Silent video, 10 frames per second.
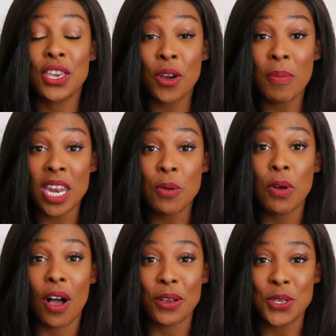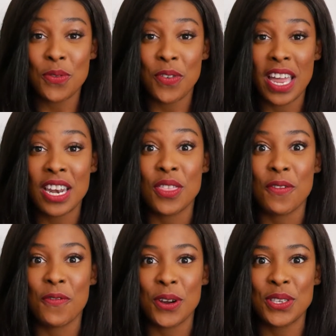your money will also fund the
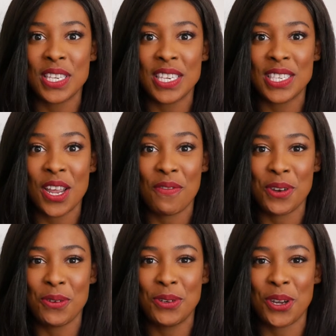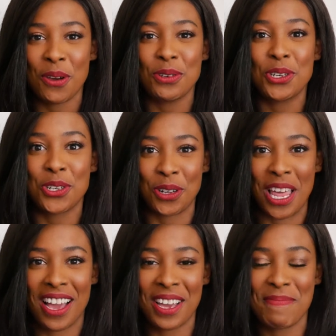first season of new show
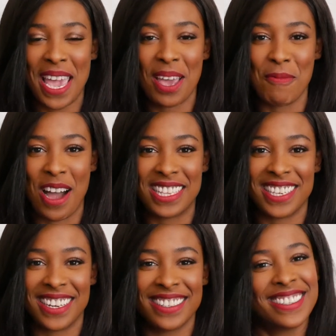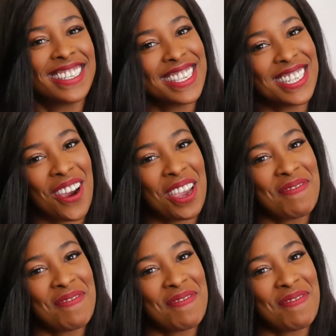Sherlock by M. Watson, starring